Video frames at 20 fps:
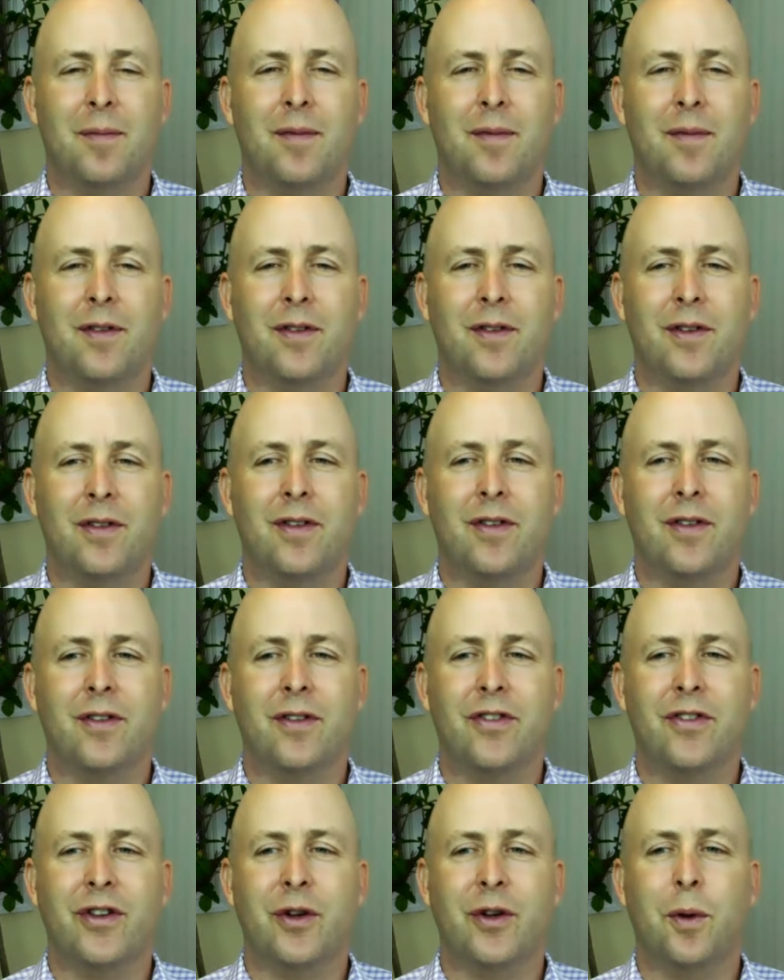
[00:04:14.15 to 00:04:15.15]

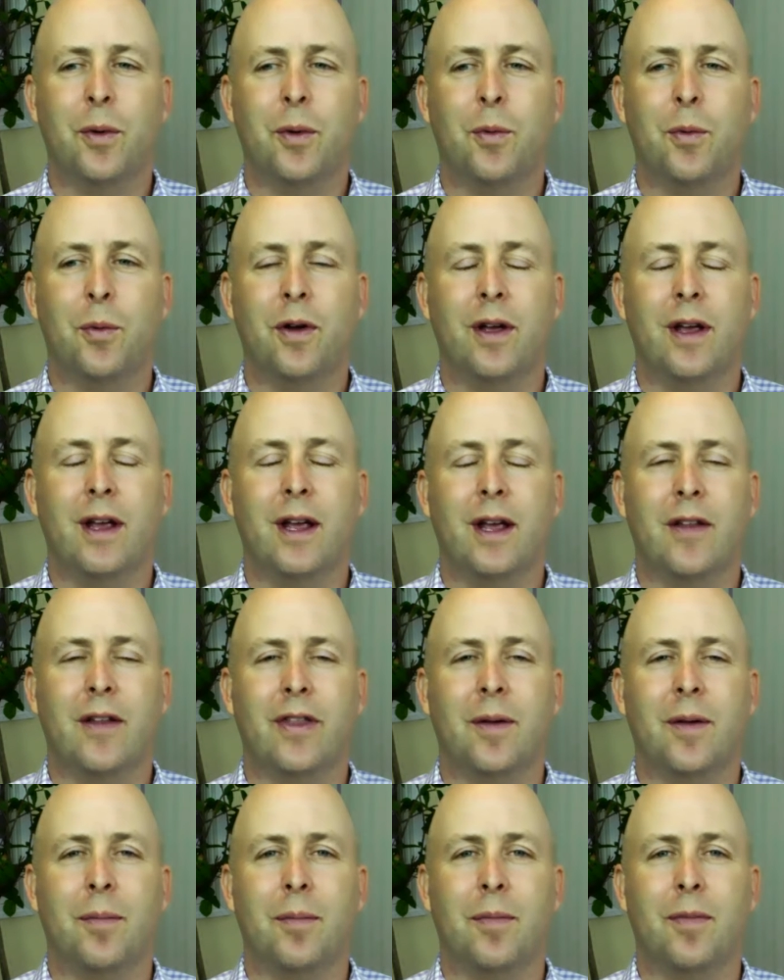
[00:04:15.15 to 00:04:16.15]
just so we really get
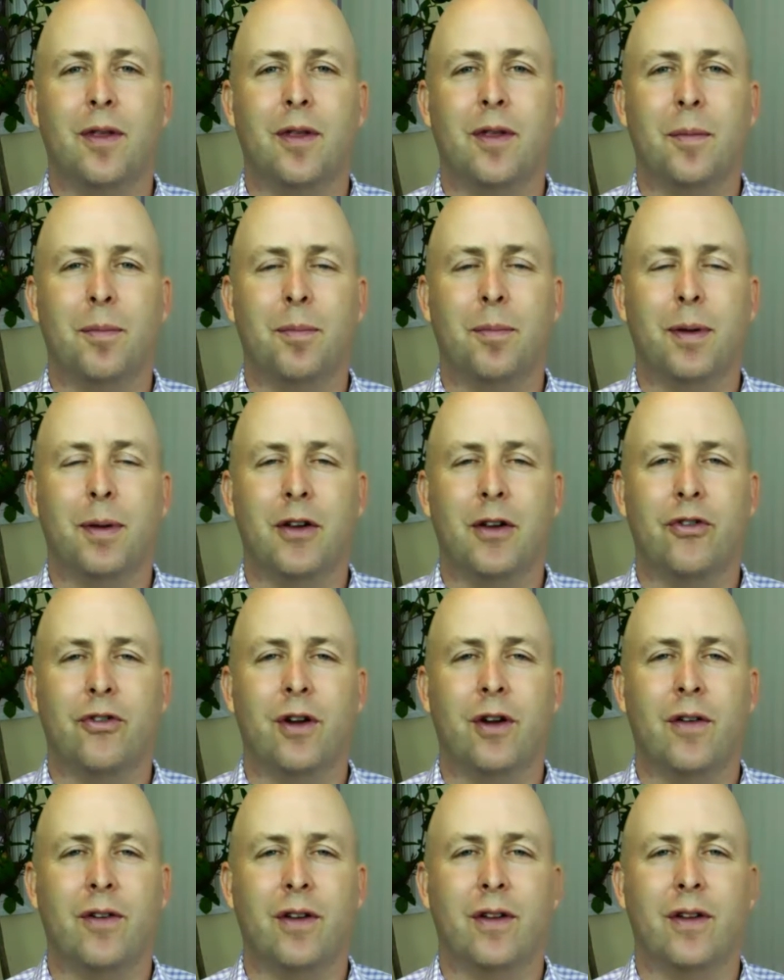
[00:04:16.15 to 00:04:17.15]
the picture
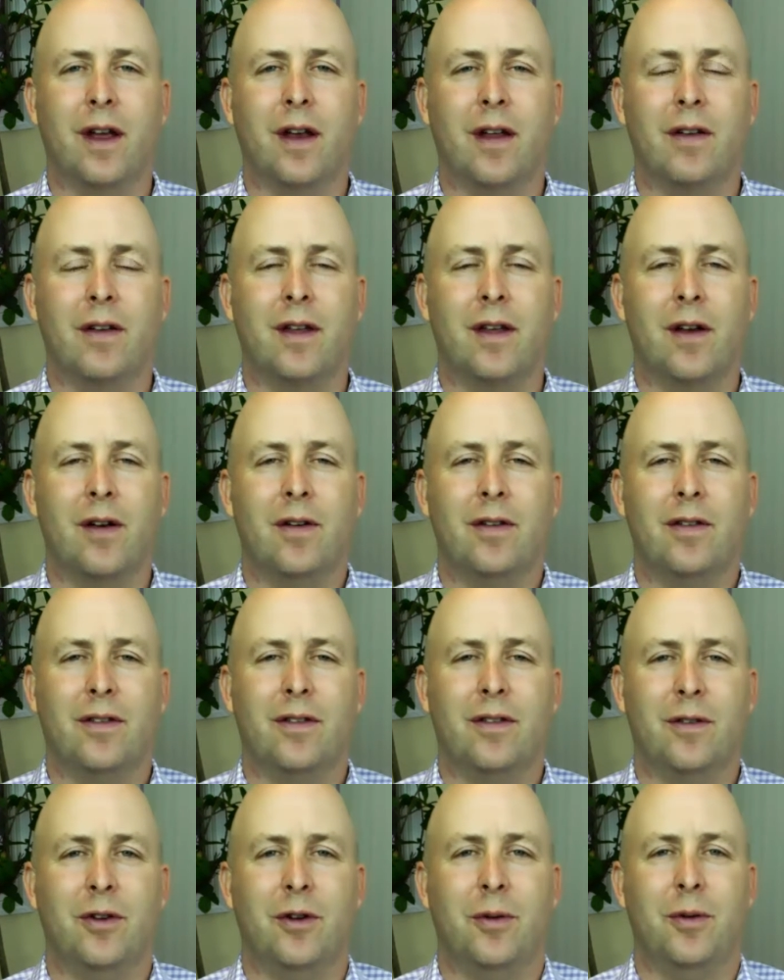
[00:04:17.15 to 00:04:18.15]
of it, Dana, tell us
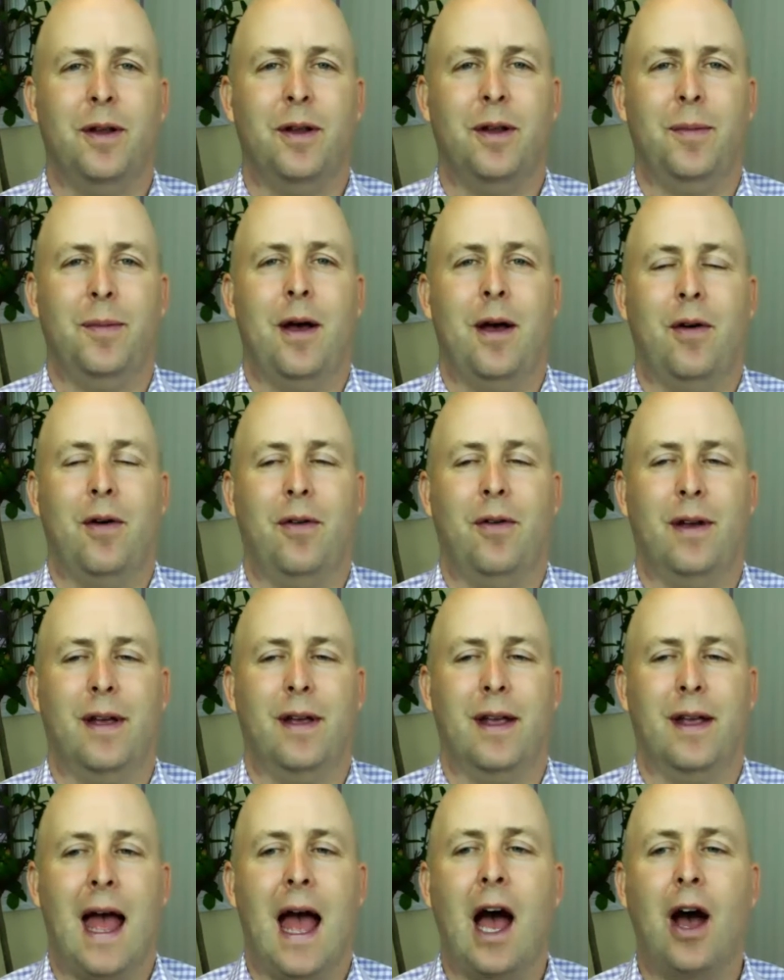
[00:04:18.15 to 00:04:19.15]
a little bit about
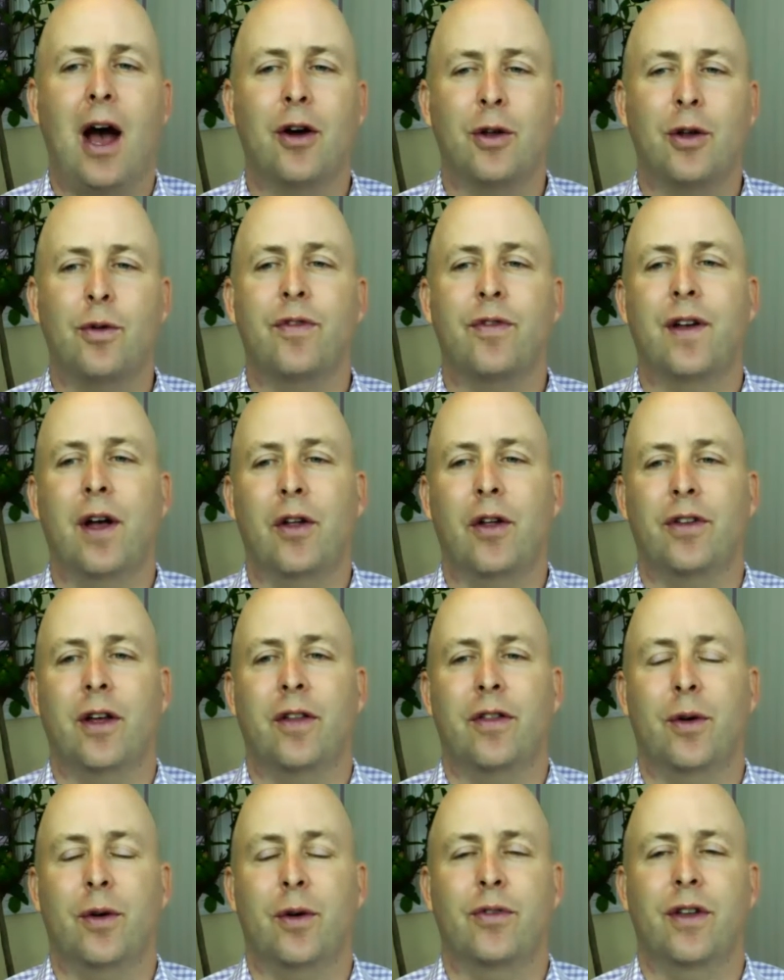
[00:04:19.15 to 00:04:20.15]
how you felt on
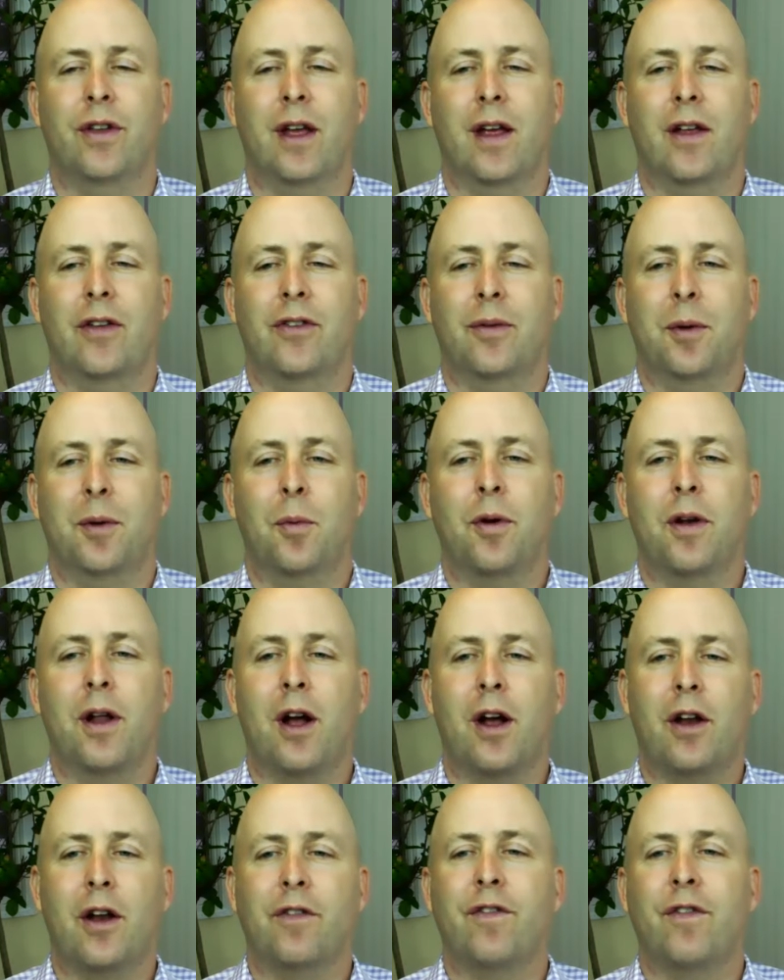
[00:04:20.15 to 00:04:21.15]
those days. I mean, we're
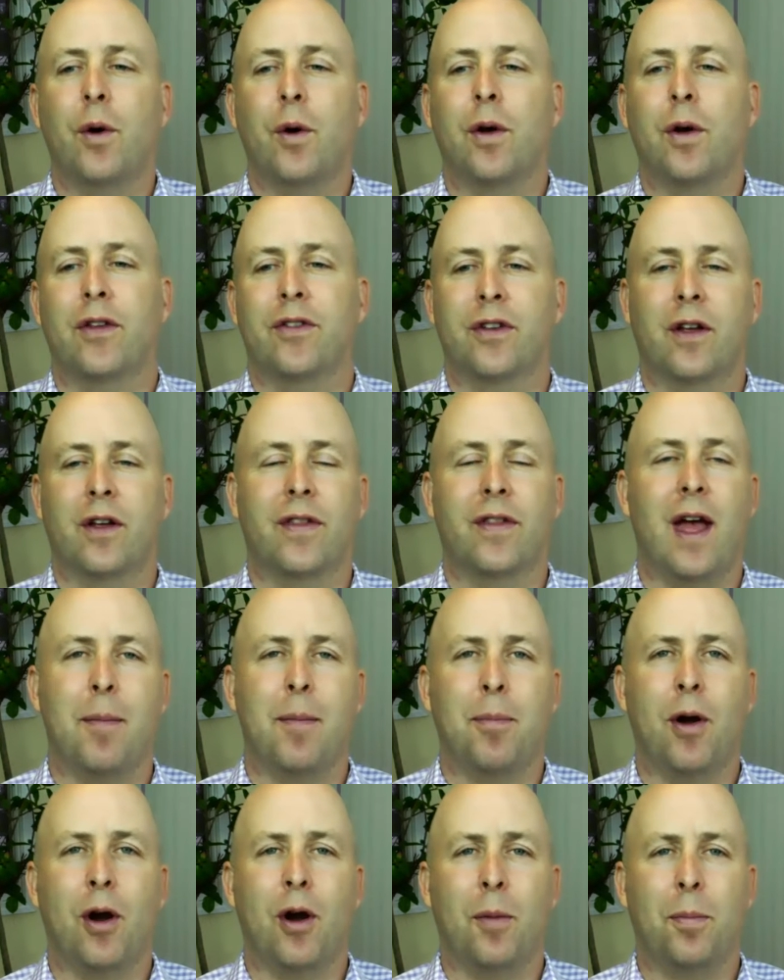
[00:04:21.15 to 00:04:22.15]
not going to focus on that
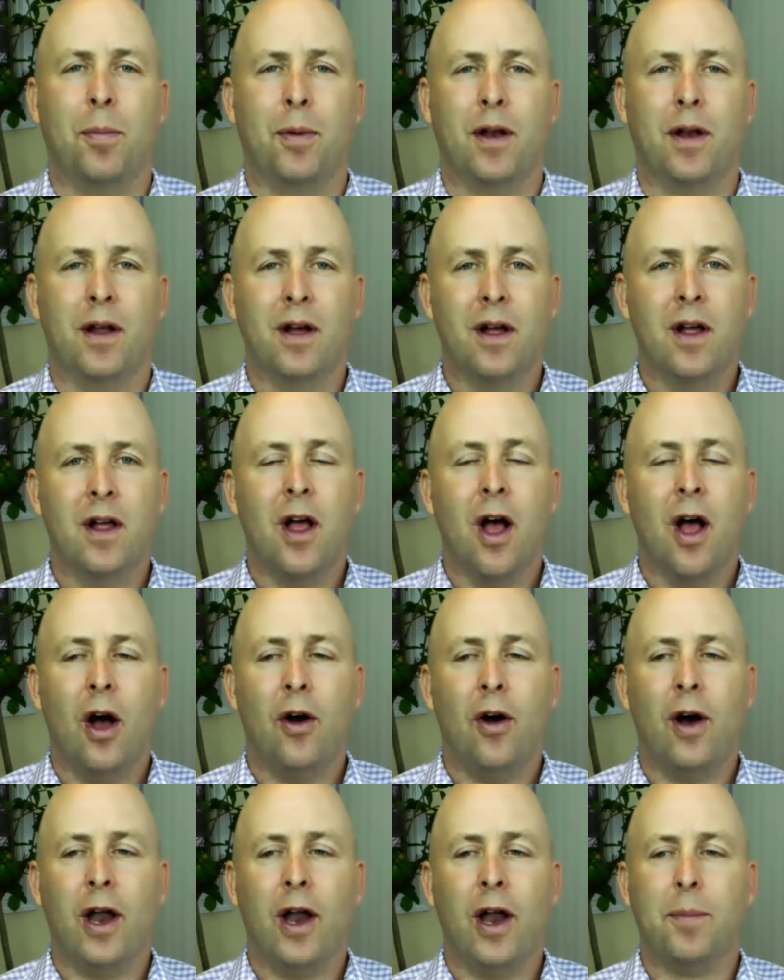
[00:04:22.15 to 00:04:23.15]
part, but a
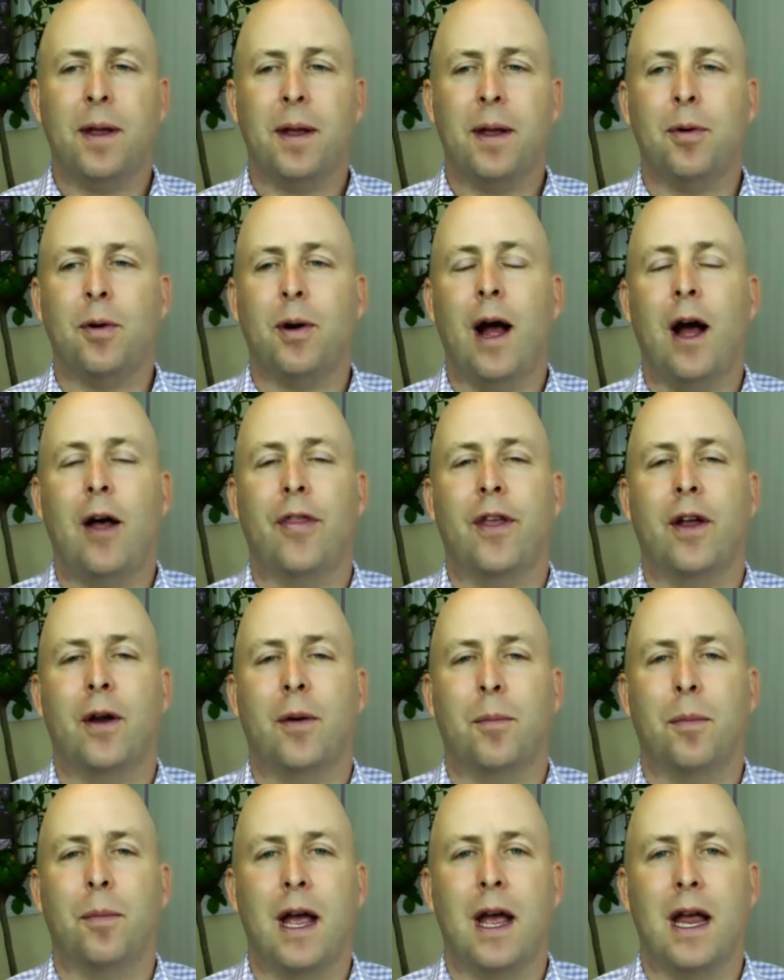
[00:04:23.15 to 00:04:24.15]
lot of people out
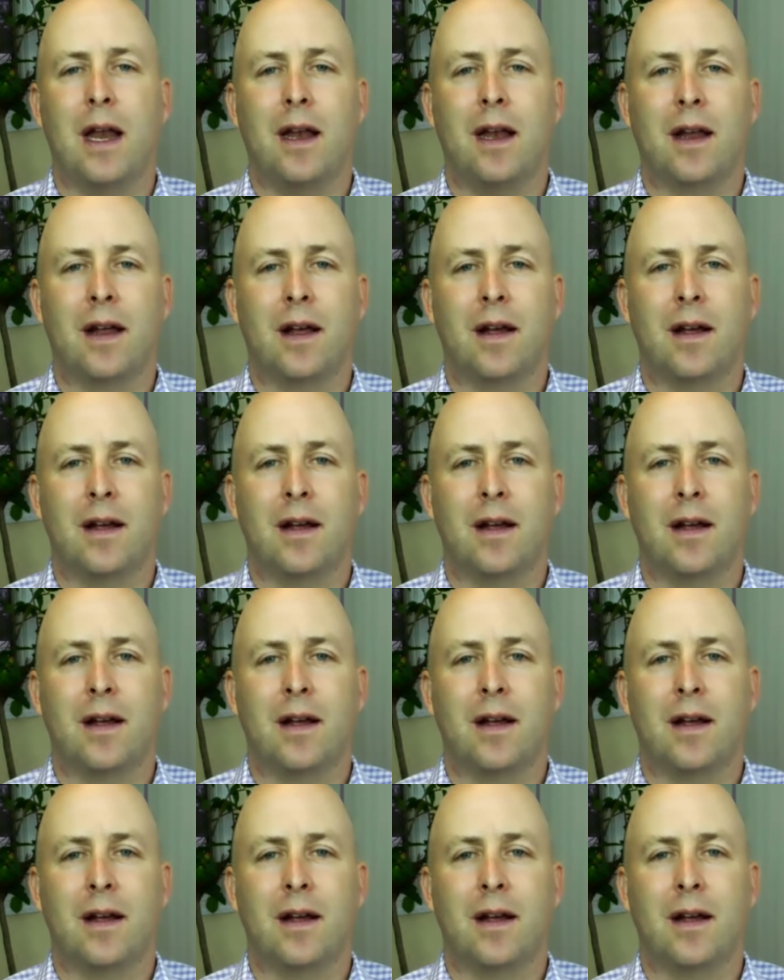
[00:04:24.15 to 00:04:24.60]
there might